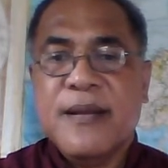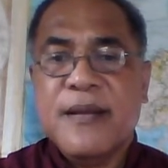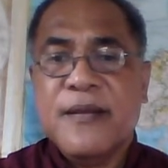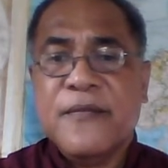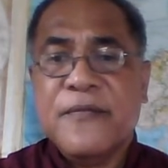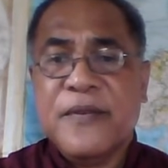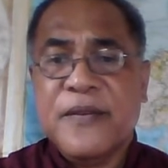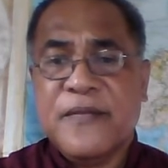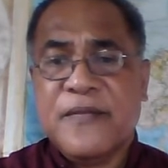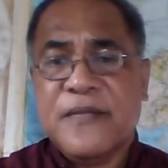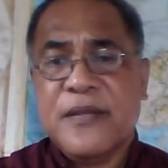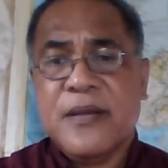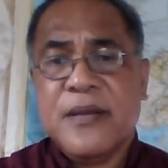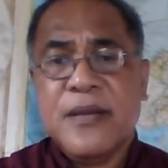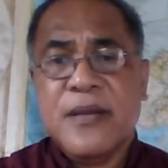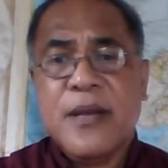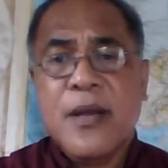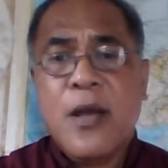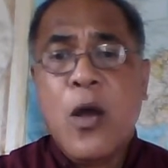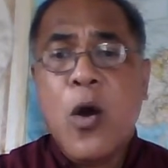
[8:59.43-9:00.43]
Fifth,
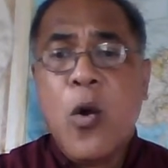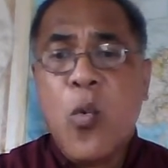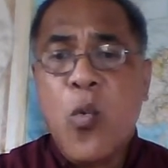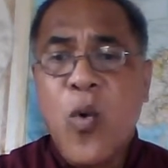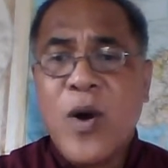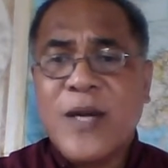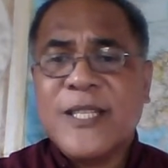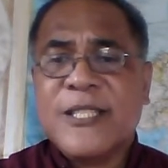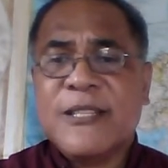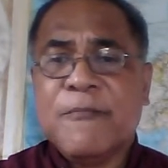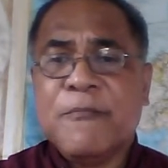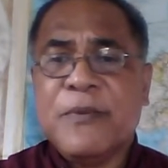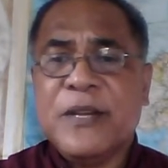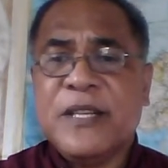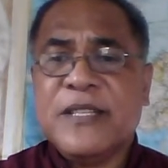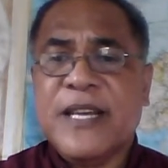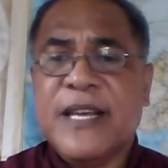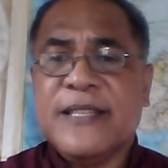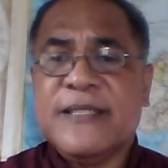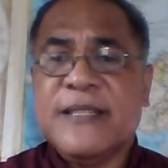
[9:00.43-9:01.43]
once the
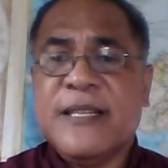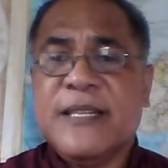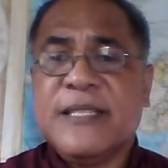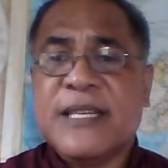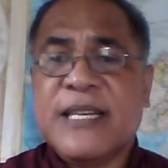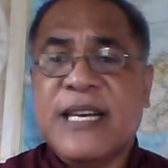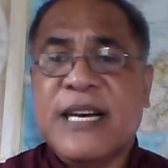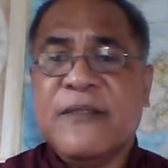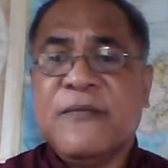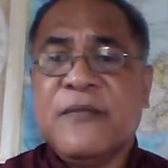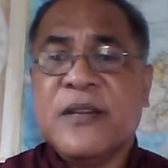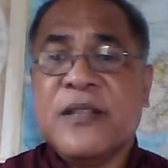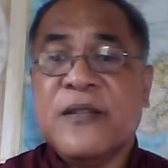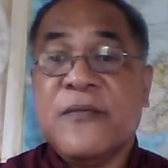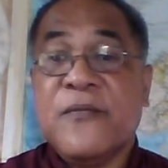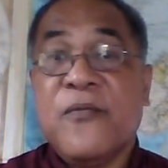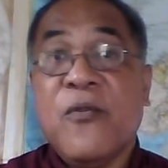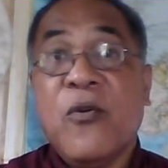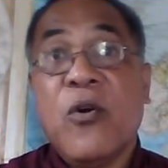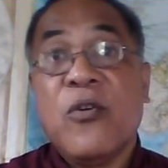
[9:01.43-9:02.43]
preacher has discovered the
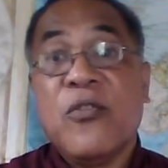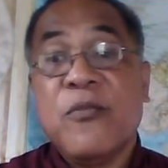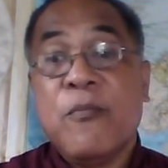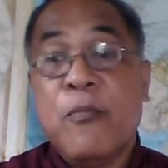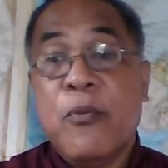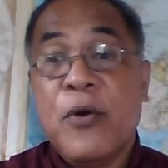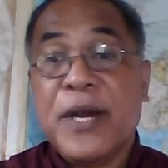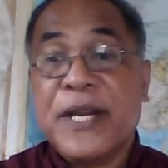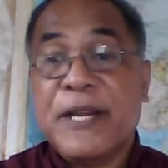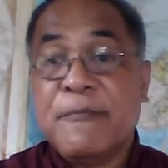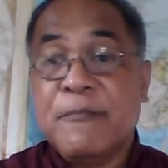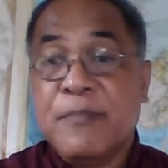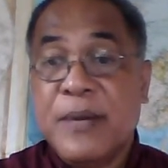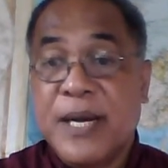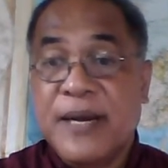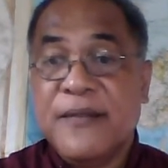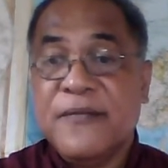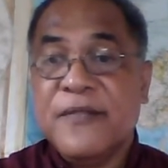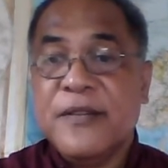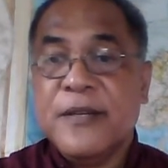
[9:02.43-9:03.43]
fourth point
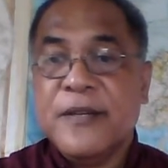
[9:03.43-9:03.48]
above,